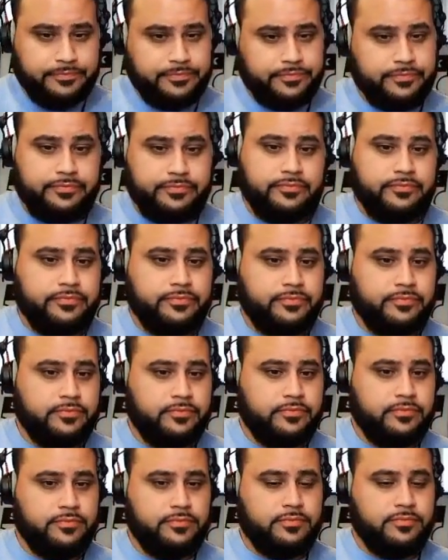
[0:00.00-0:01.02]

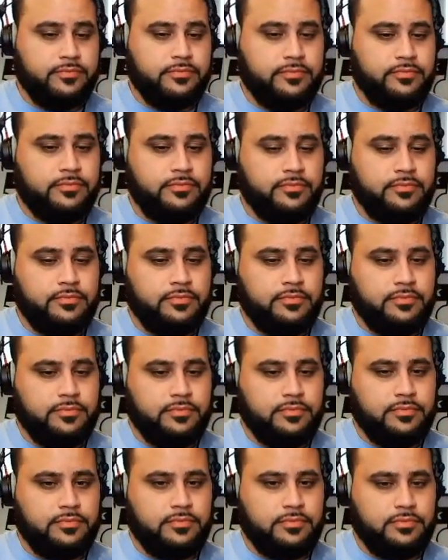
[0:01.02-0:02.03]

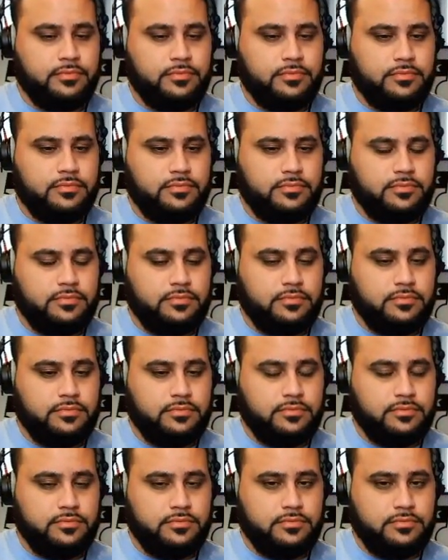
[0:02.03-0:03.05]

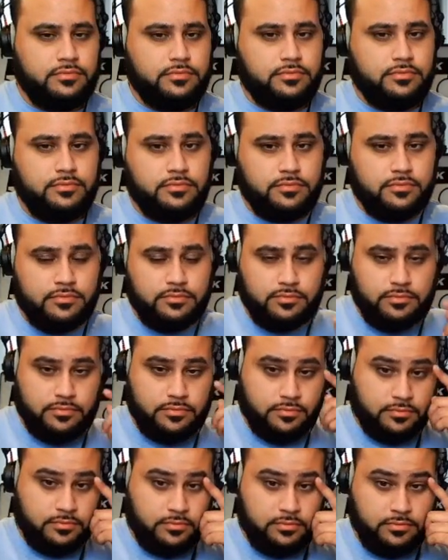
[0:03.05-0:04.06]

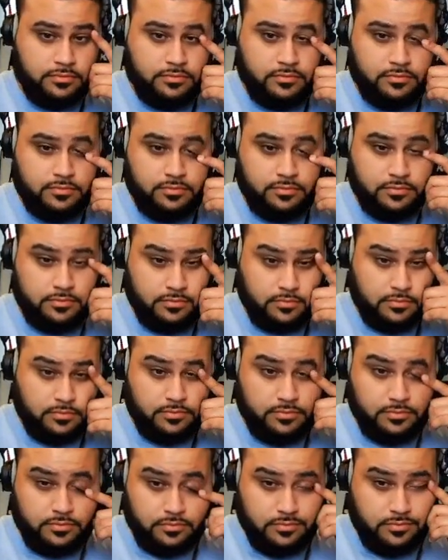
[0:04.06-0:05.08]

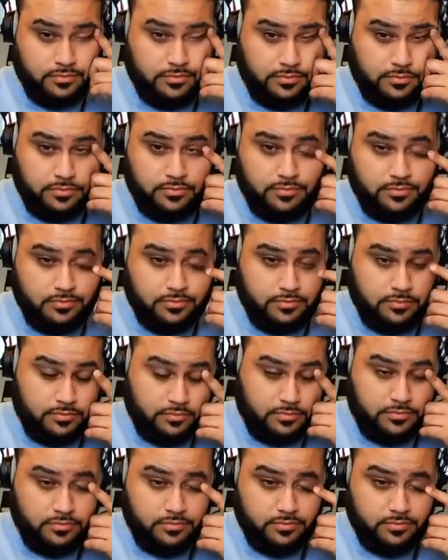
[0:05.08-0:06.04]
No words are spoken by the person on screen.